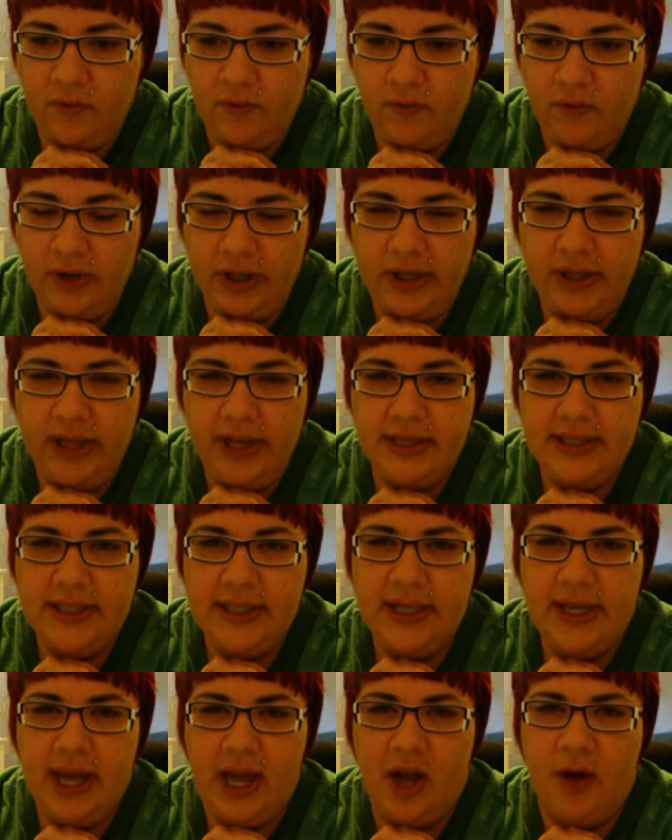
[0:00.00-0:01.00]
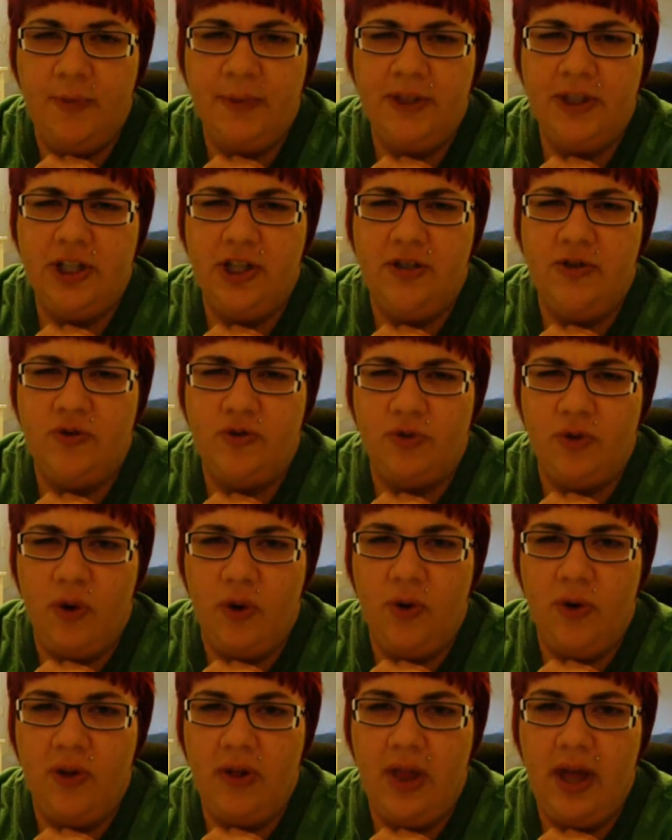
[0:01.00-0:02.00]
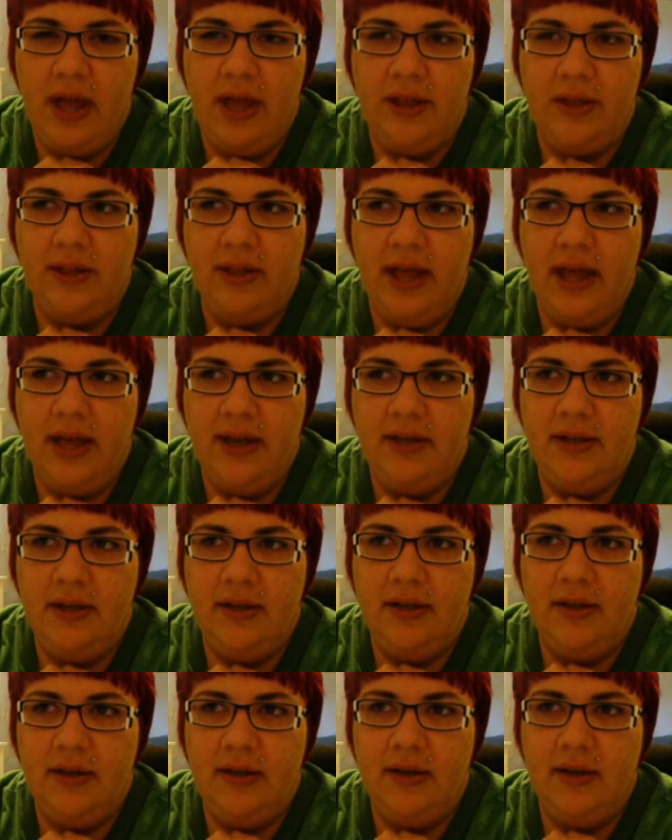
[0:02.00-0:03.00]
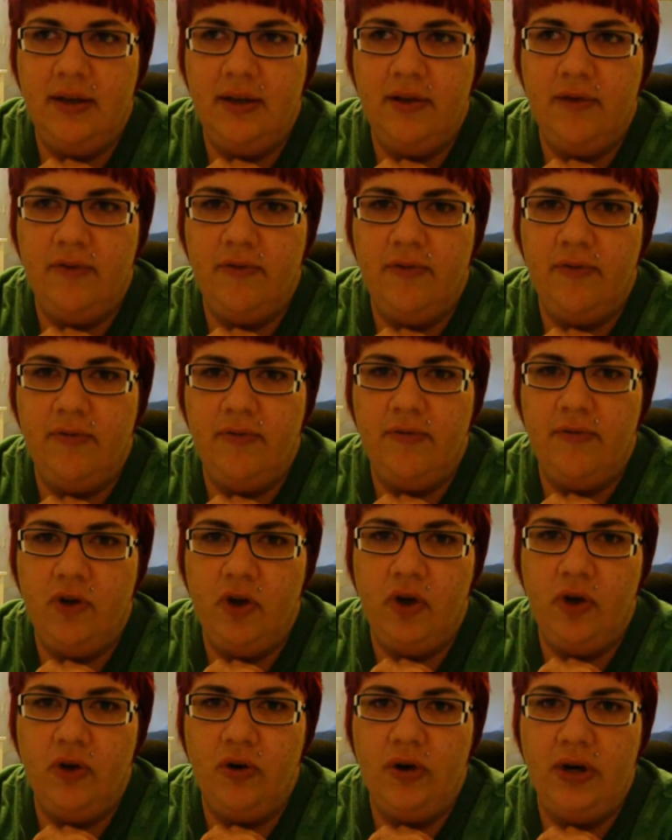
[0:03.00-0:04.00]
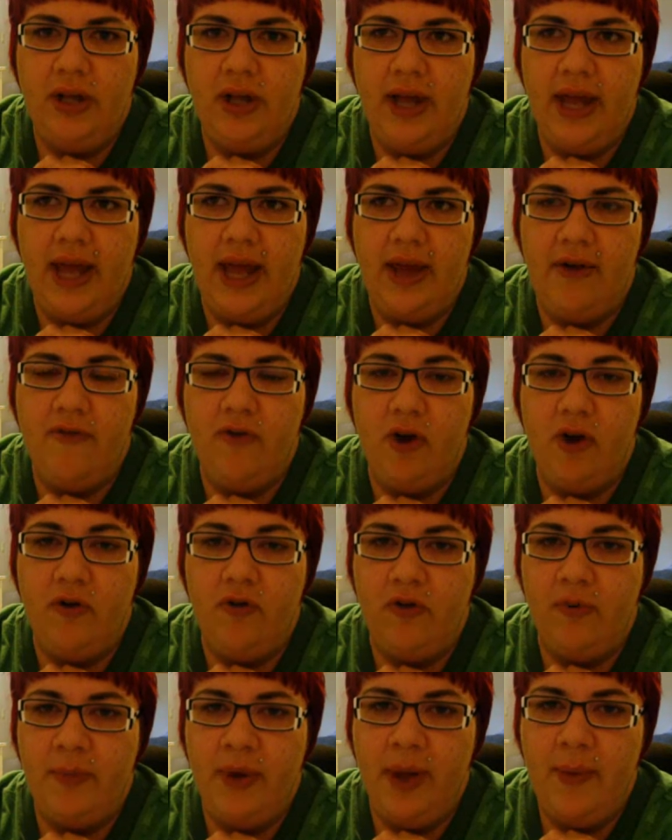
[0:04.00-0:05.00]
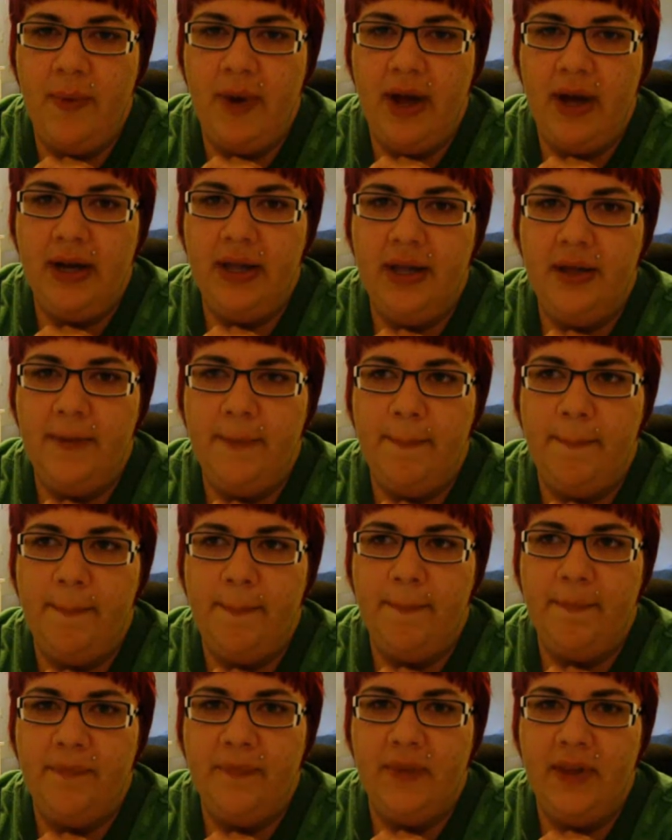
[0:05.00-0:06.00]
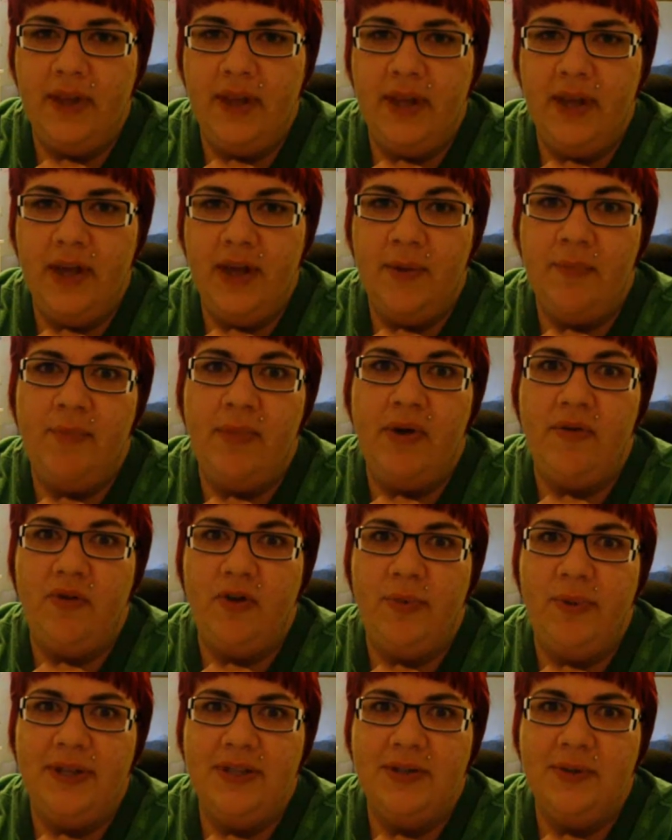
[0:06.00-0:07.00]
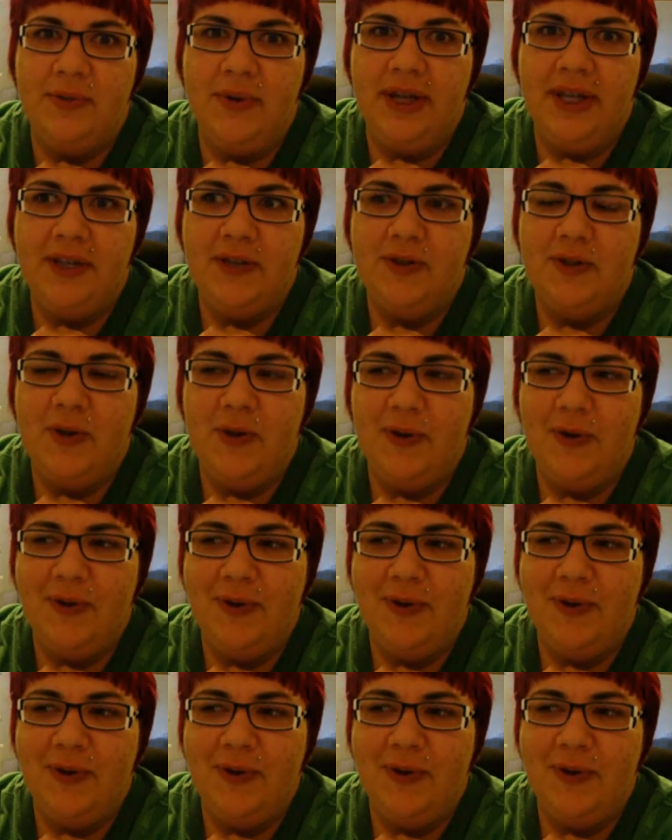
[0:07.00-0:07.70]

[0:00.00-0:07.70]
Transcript: realizing how much control I let food have over my body. My roommate's awake, so...